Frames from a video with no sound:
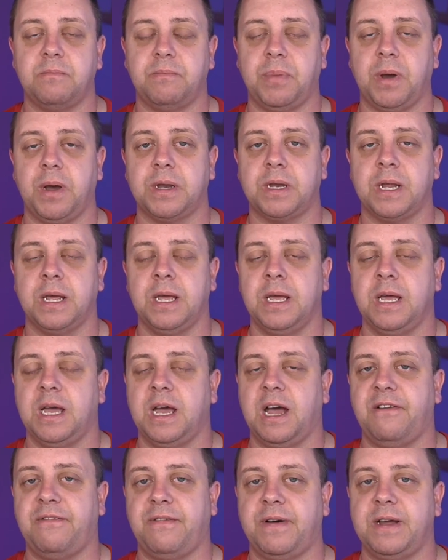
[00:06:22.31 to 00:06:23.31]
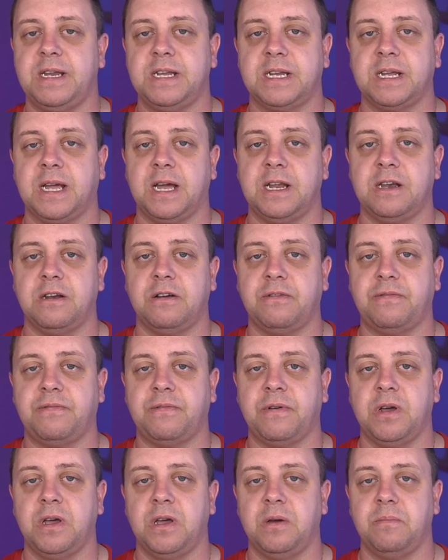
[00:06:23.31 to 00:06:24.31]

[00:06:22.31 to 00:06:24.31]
but I find this kind of